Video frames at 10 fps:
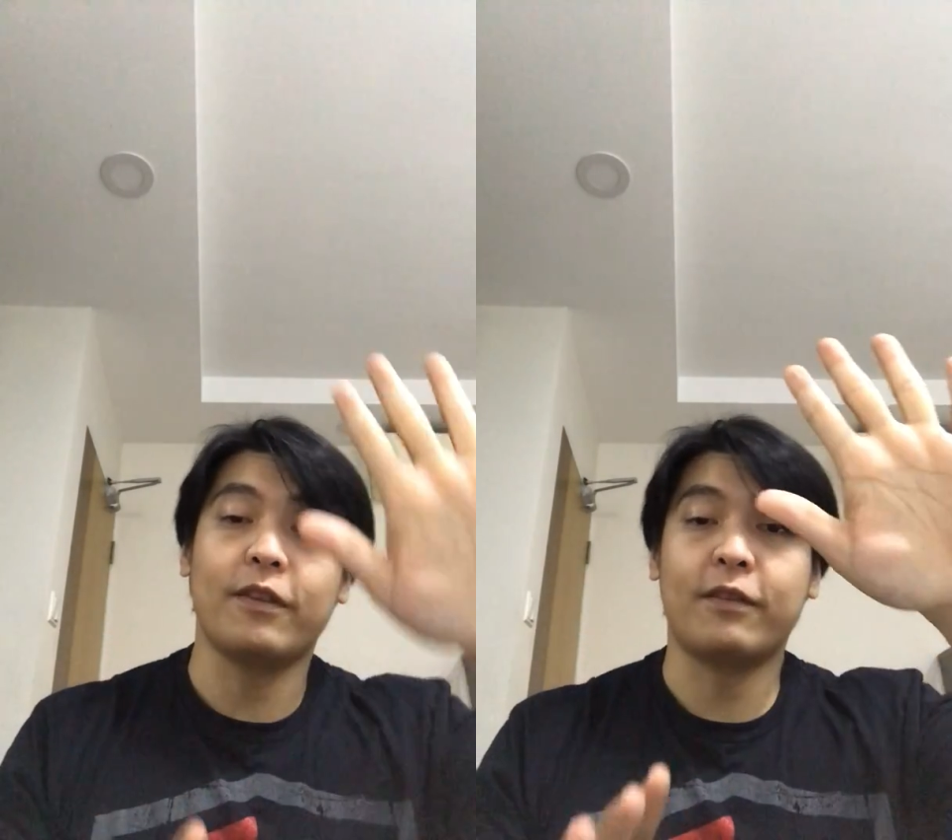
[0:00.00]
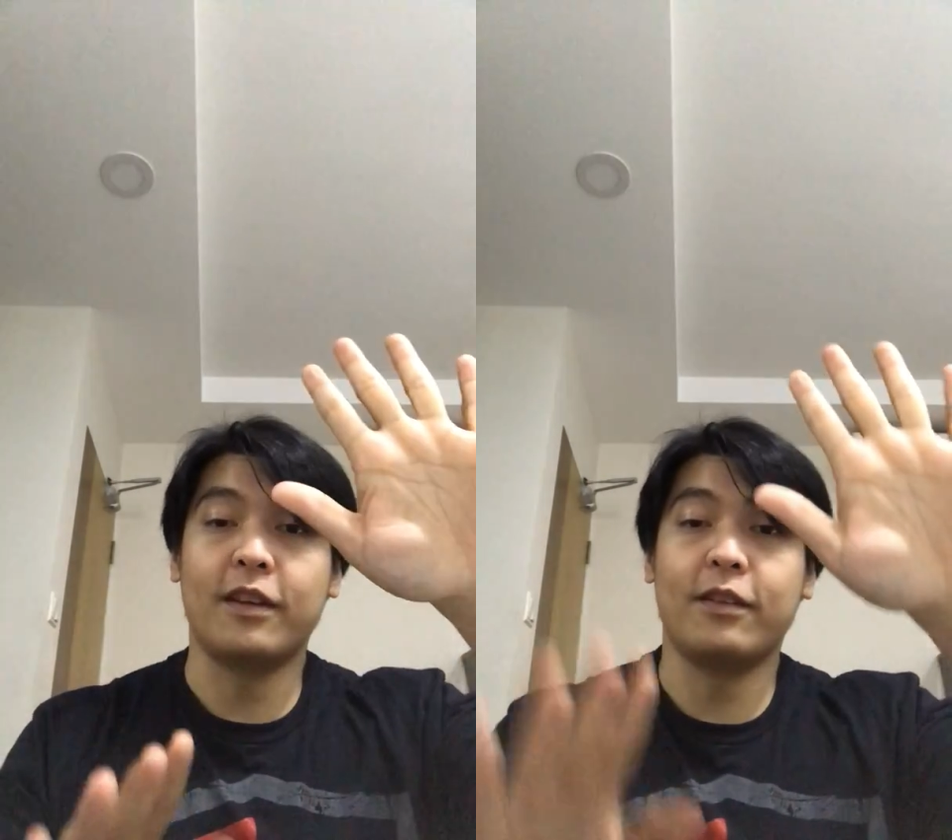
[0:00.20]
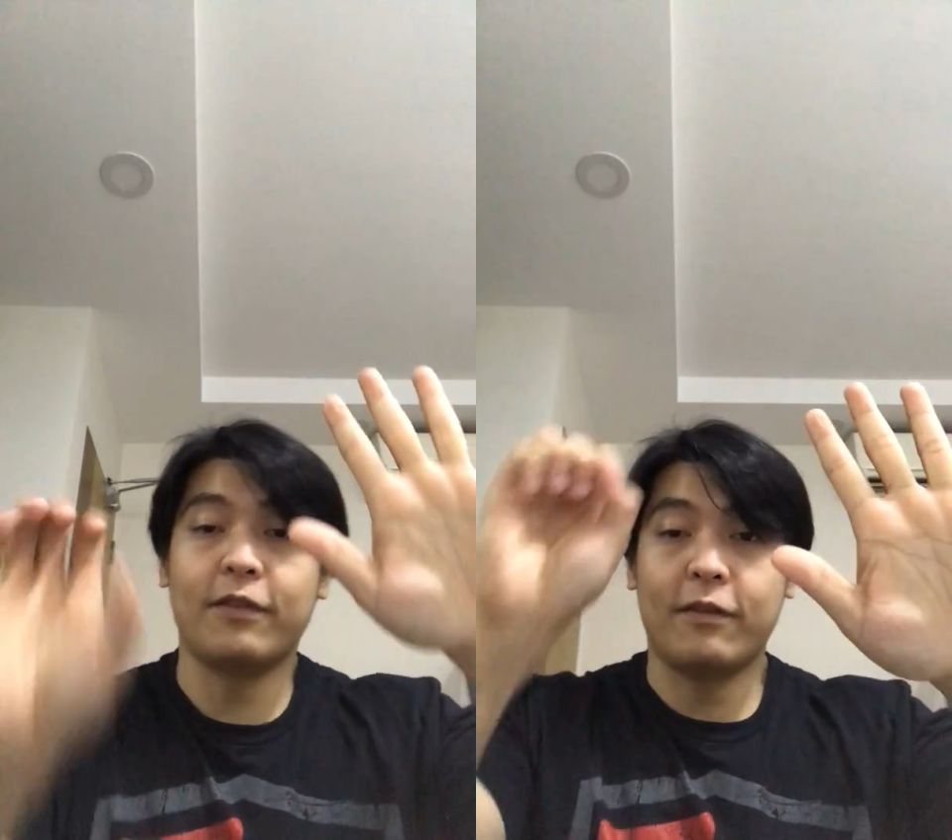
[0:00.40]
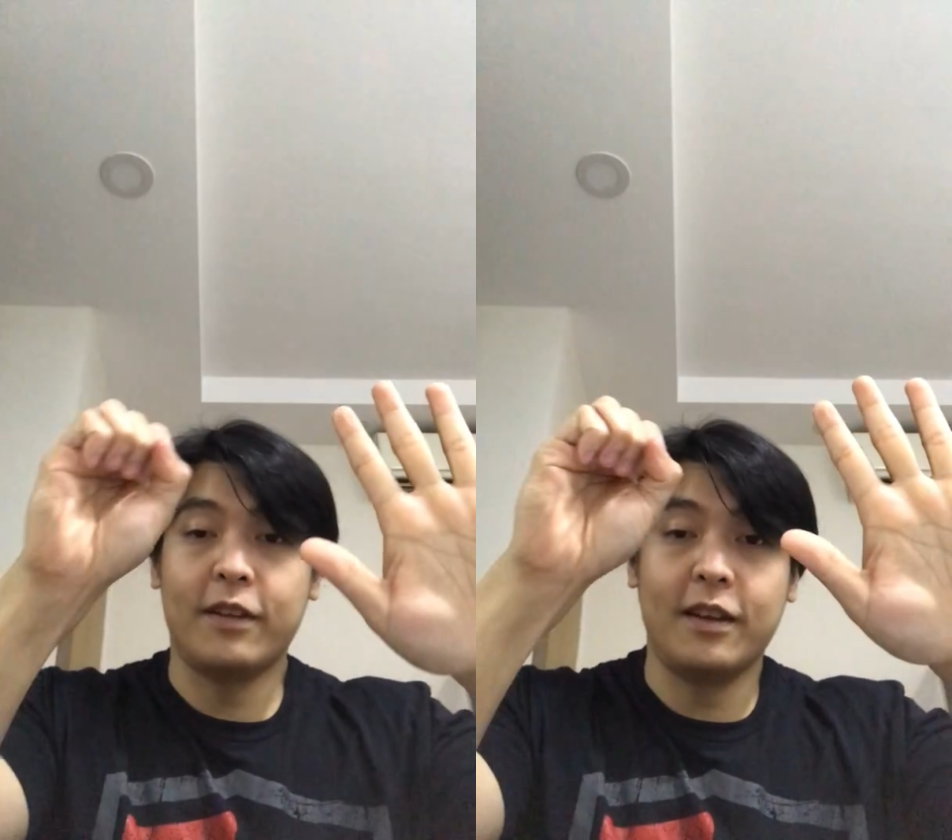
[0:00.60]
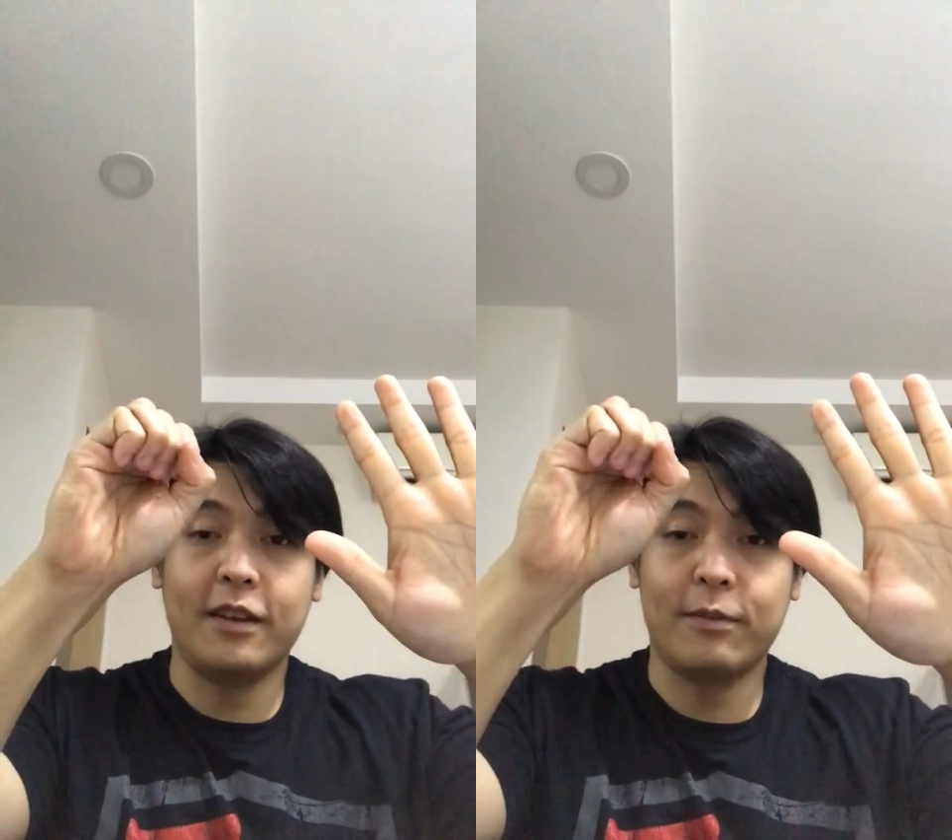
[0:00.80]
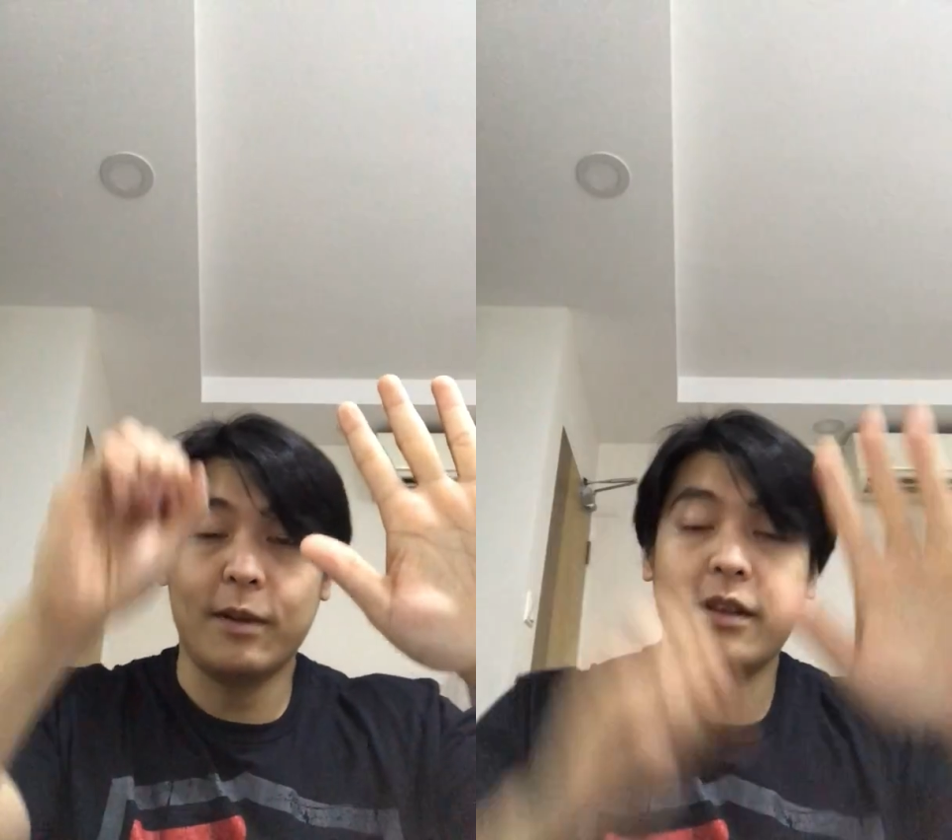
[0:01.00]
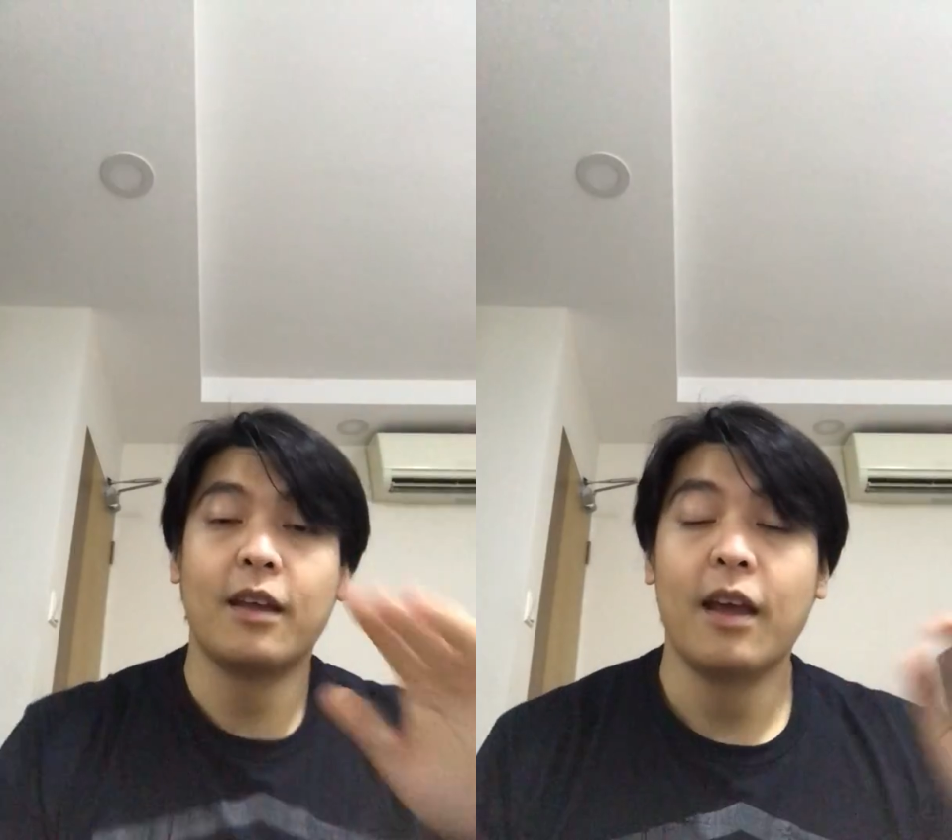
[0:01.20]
50-50 split,